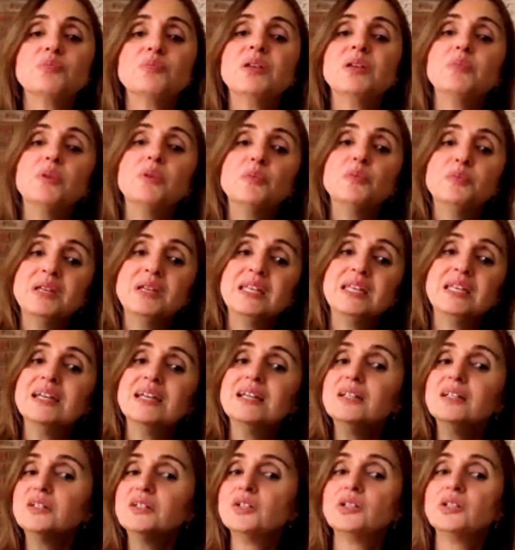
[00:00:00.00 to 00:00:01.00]
people
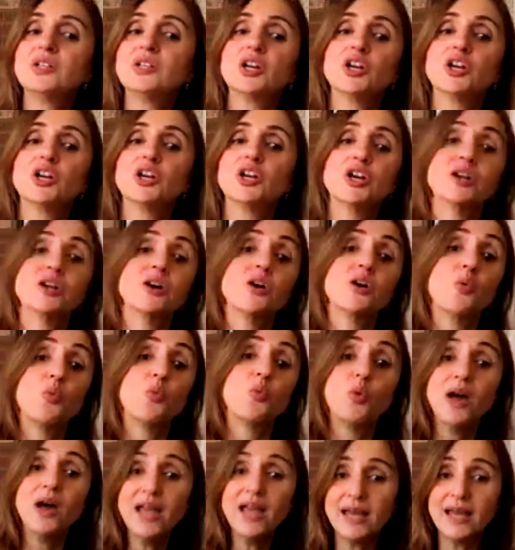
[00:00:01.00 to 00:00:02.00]
begin to turn
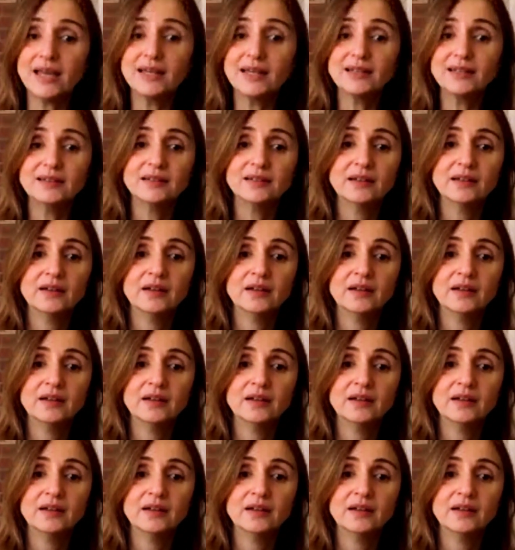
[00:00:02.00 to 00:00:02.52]
away